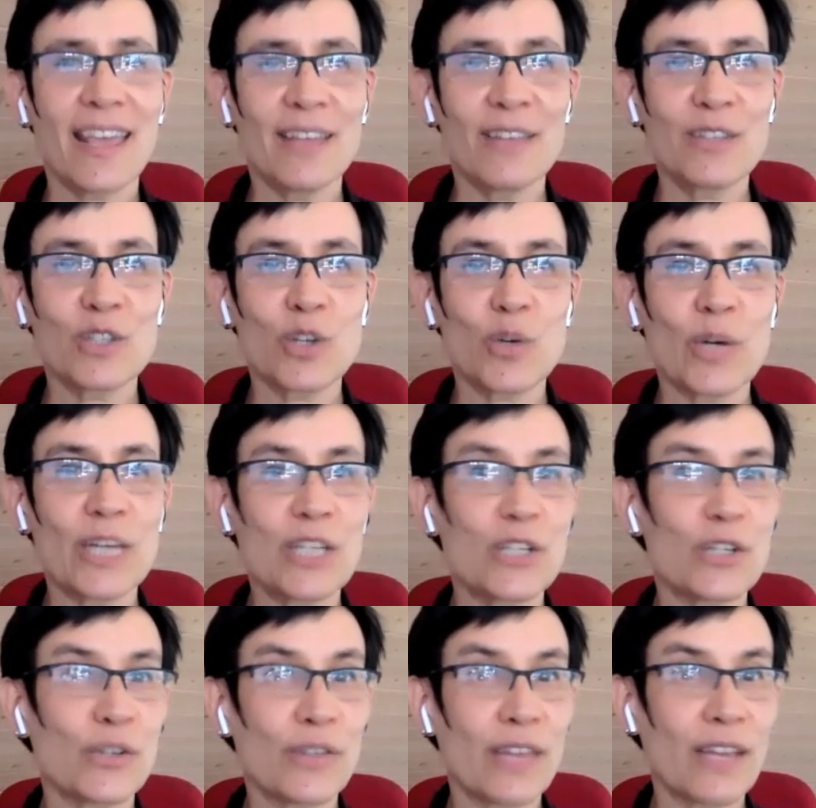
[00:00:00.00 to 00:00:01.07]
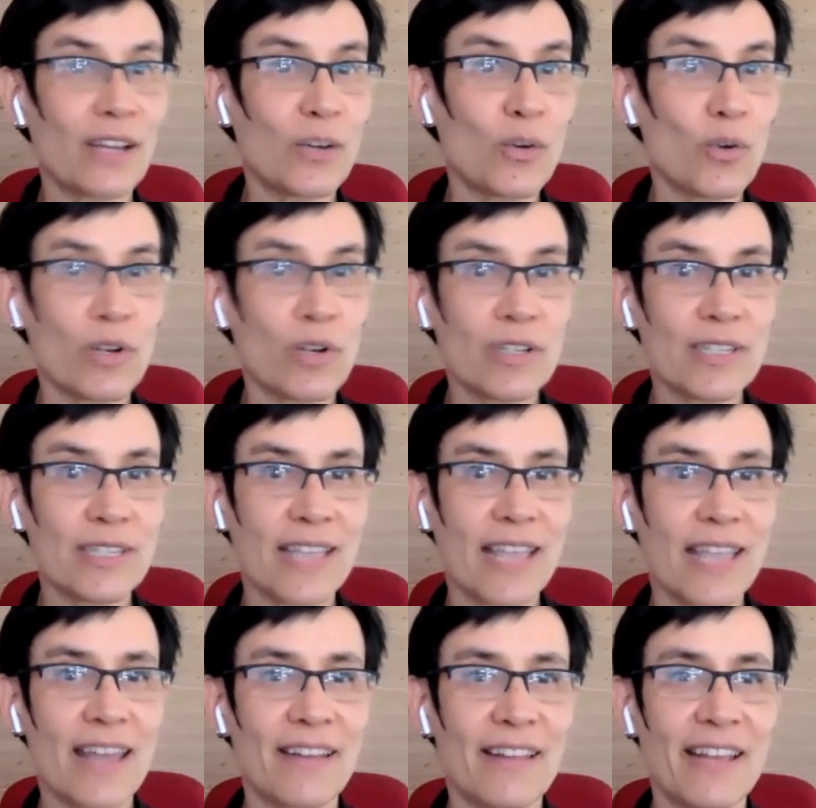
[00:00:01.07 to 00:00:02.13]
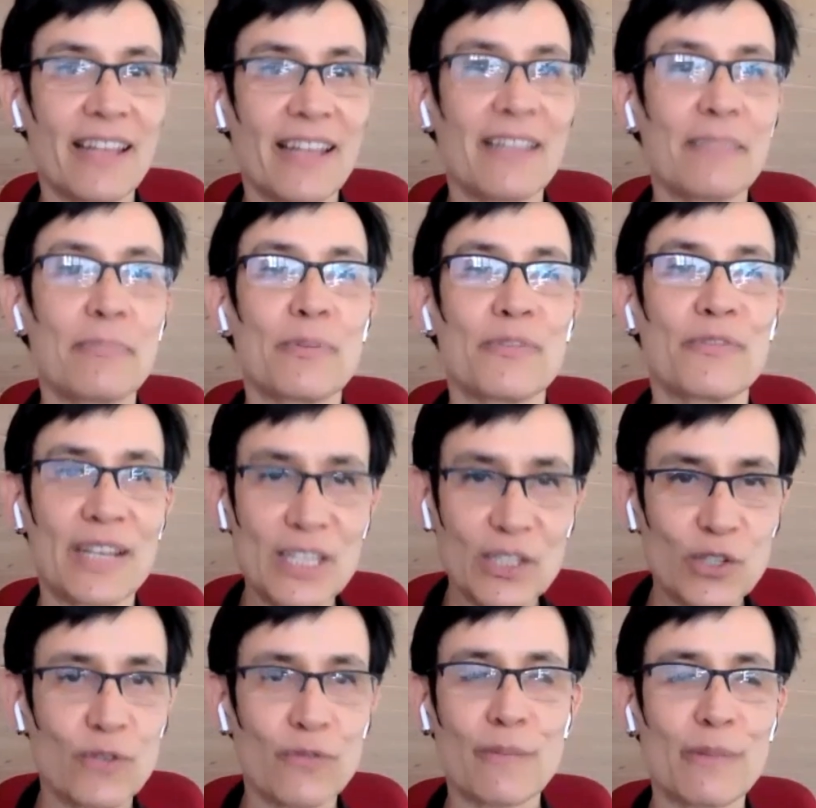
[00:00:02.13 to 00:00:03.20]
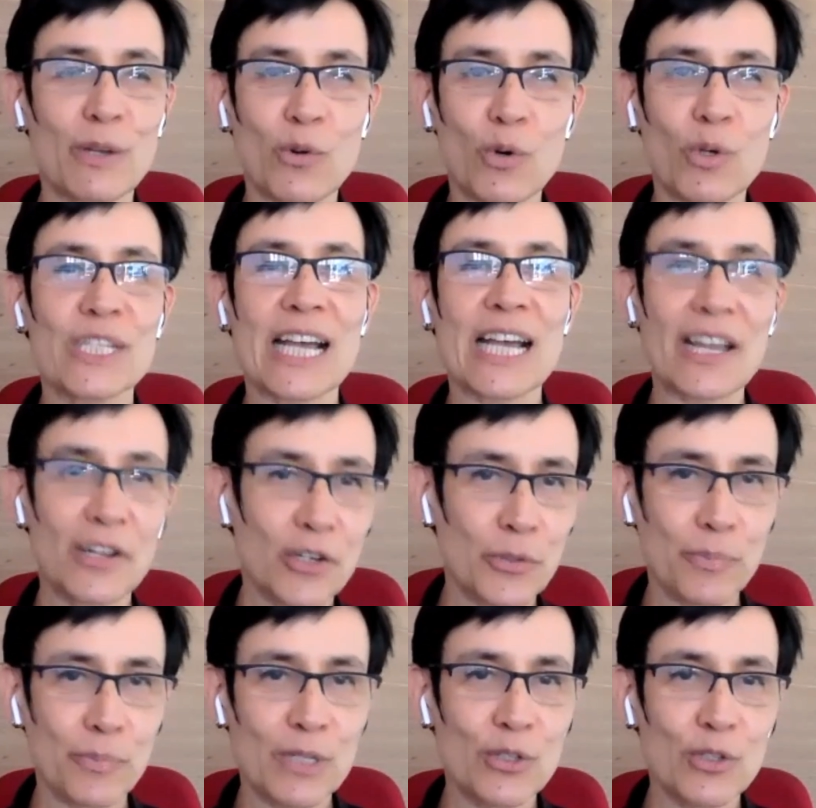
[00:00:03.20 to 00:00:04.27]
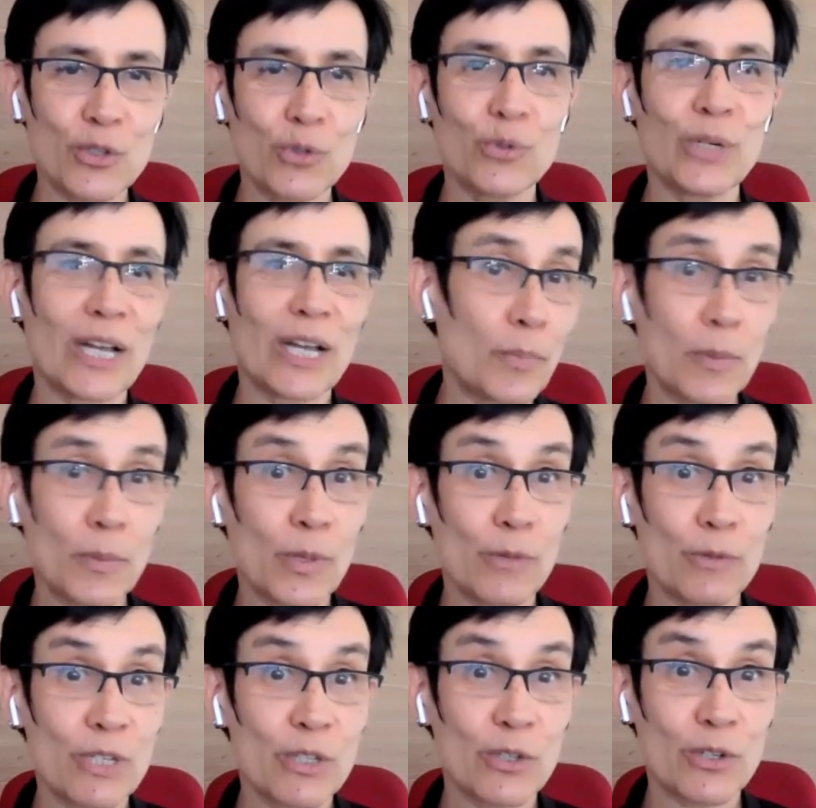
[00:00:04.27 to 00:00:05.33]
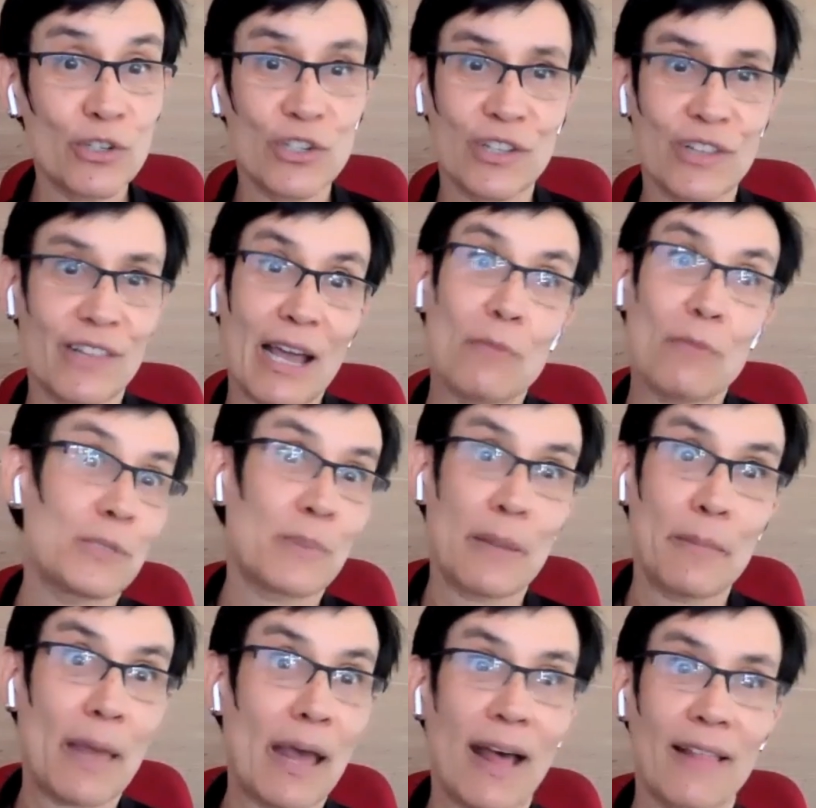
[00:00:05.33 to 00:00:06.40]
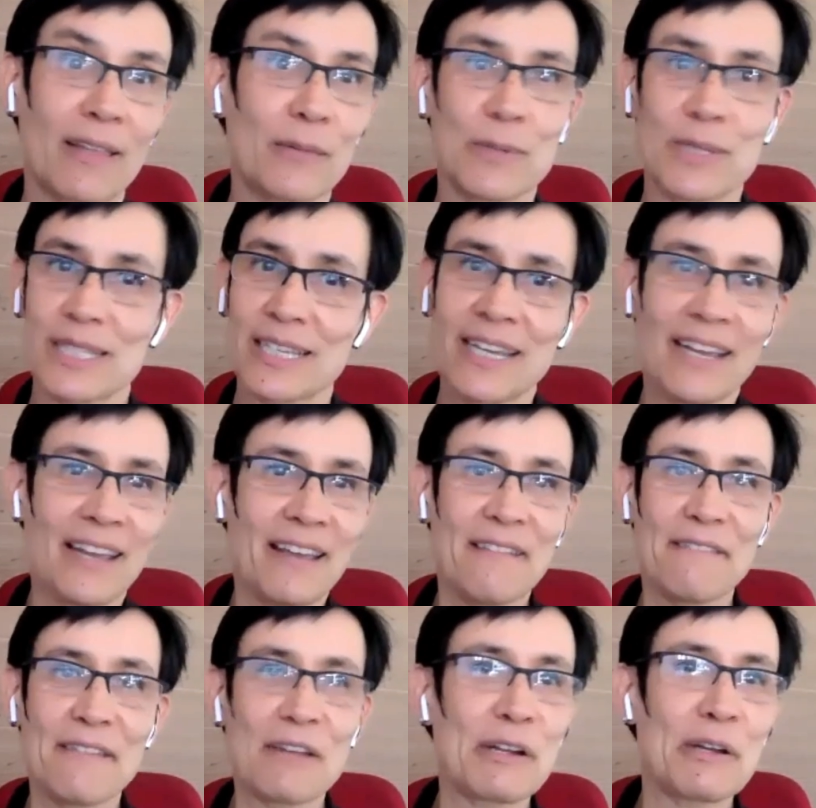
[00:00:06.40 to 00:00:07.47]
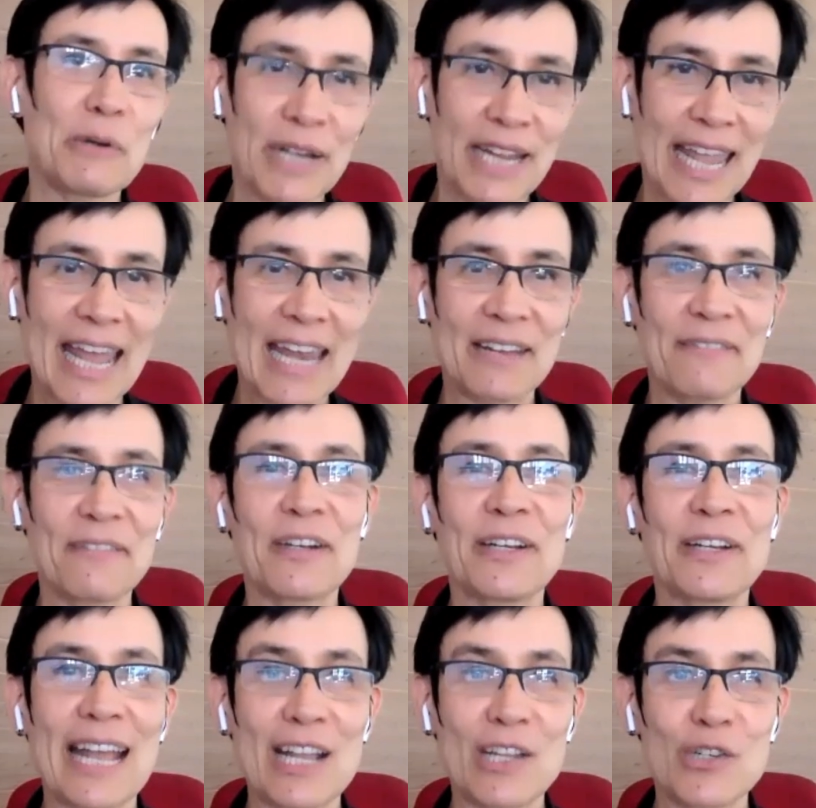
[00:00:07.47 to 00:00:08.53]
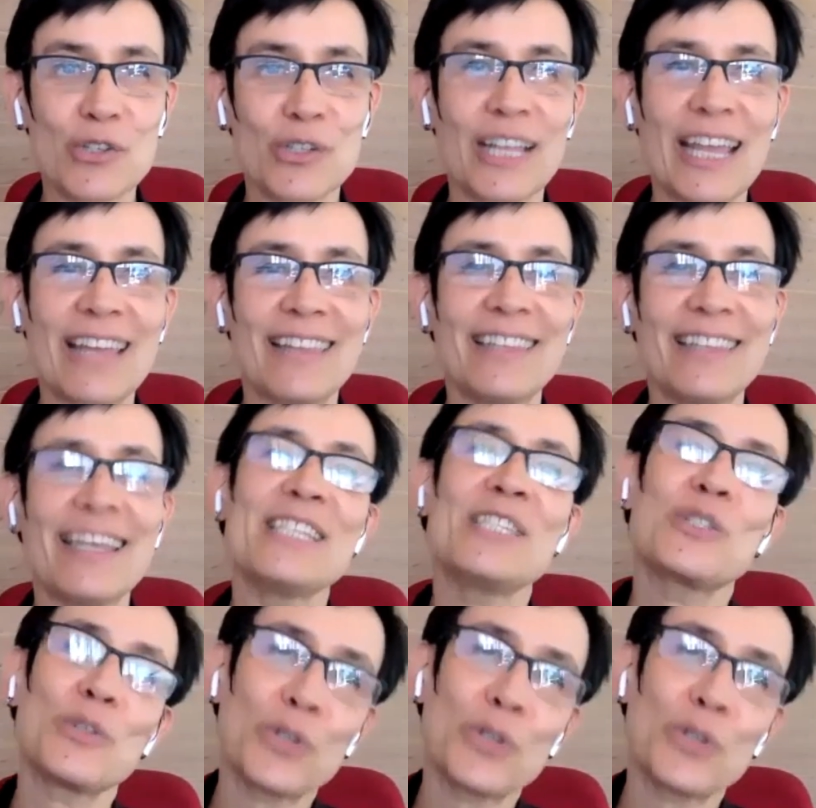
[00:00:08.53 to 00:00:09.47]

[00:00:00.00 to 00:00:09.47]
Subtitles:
And so I took that course, and then the professor from the course hired me to help him with research, and that was my path. It was very organic, very natural. And the nice